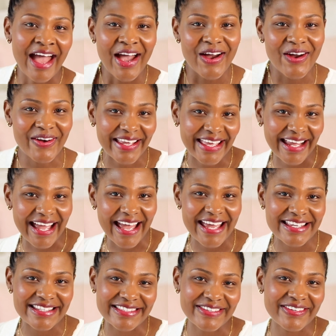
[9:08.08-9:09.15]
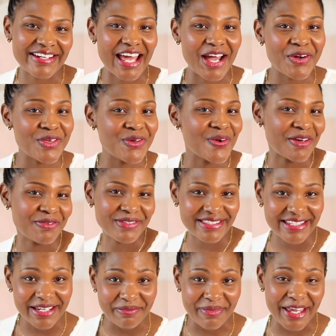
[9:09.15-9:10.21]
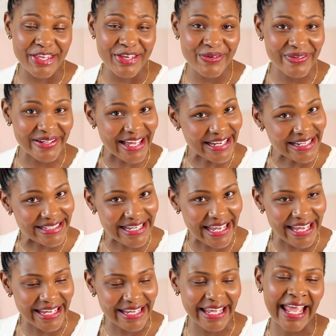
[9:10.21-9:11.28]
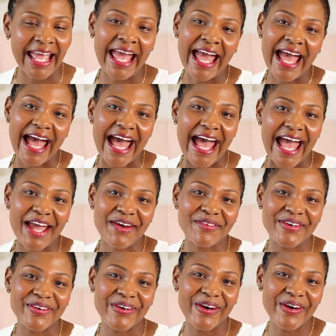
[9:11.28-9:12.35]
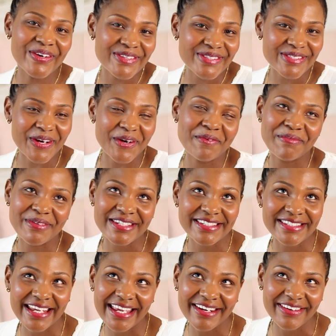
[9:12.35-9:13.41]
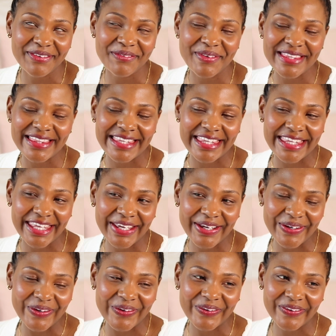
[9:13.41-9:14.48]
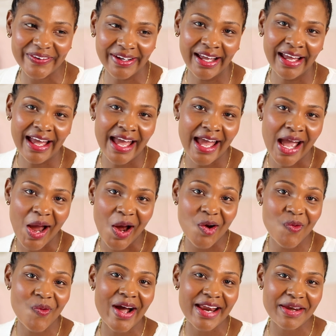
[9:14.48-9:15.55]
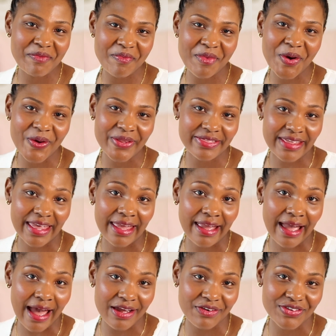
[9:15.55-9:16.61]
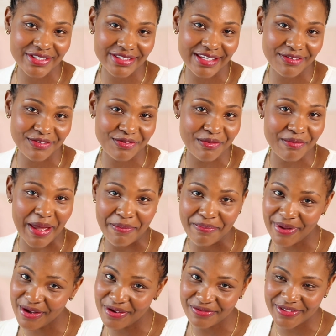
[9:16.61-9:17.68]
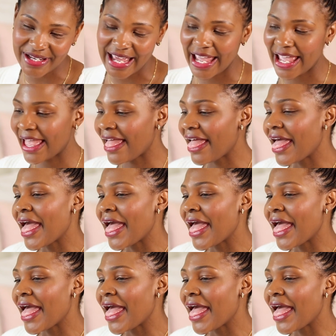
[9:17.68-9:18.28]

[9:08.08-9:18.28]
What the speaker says: Okay guys, so now you have seen my new lighting. I will also be sharing with you one more thing I received for my birthday.